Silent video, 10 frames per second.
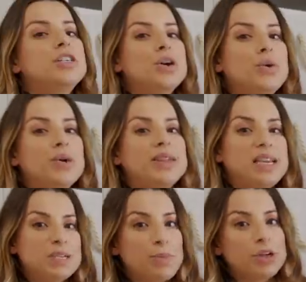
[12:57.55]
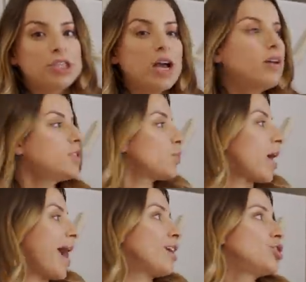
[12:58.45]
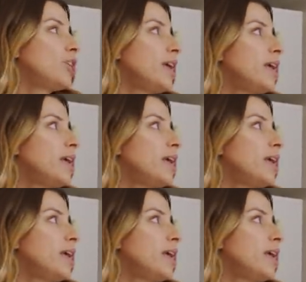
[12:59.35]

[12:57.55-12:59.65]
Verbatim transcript: So these bookshelves were actually